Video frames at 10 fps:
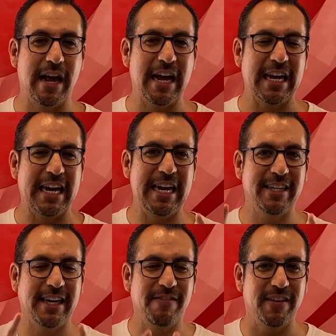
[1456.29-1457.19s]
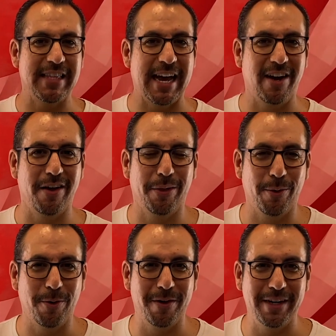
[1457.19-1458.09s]
he's given that
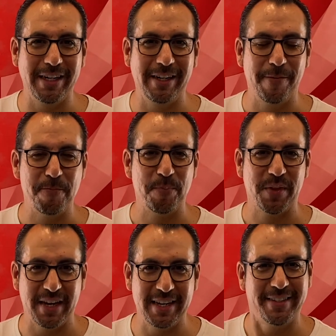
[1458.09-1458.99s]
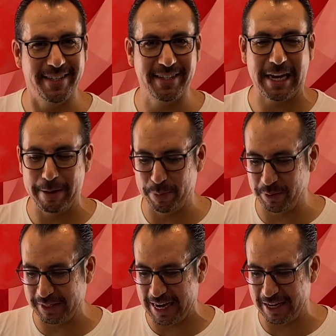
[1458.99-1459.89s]
authority to his
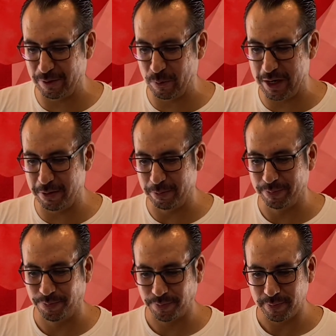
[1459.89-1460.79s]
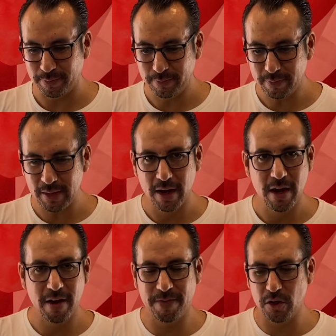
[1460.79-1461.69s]
disciples as well.
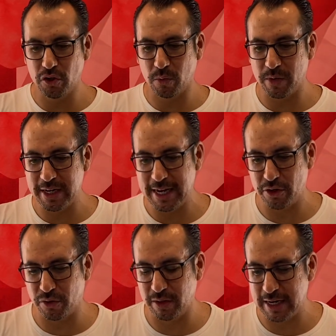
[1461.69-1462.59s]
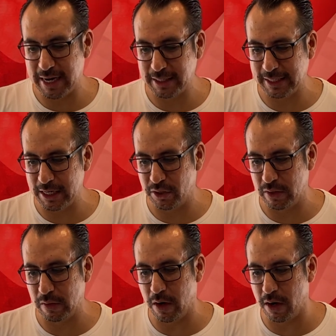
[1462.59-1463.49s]
Verse 28, truly I say to
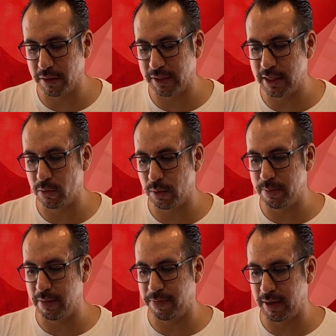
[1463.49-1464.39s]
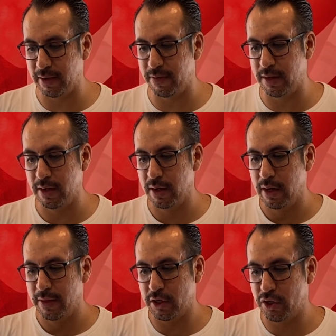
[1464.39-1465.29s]
you, all sins will be forgiven
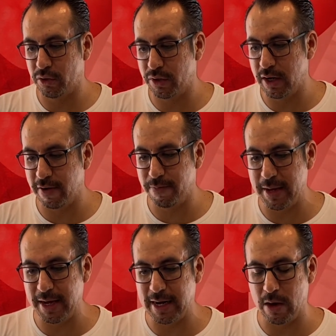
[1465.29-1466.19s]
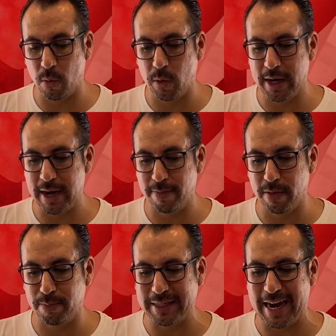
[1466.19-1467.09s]
the children of men and whatever
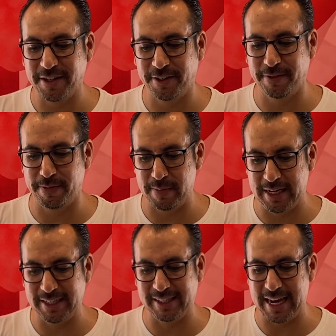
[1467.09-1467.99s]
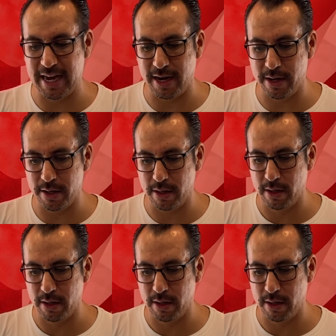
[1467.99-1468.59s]
blasphemies they utter.